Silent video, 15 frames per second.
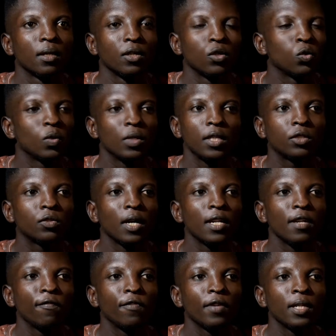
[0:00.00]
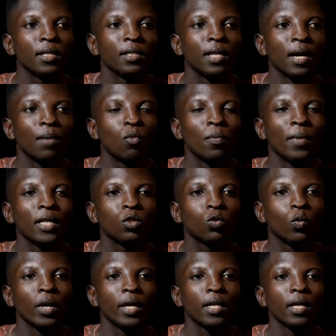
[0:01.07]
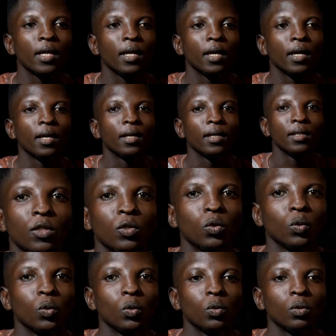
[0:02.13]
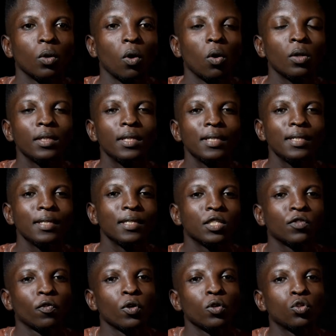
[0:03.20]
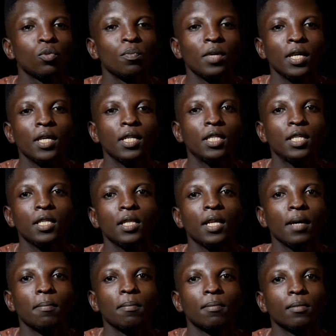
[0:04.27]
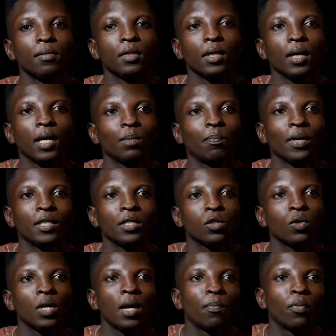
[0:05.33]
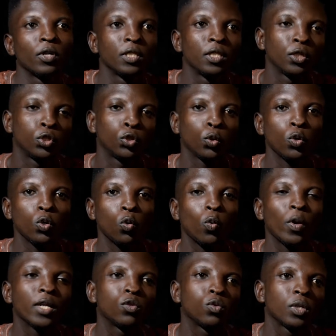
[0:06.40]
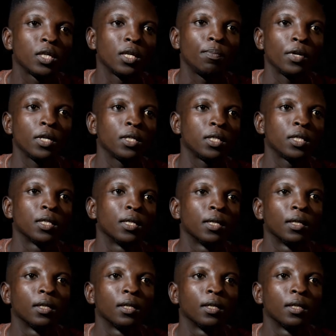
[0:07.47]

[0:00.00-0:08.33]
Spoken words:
You will literally feel it. There are moments where, you know, all they need is for you to be hitting them at particular points. They show you where to keep hitting.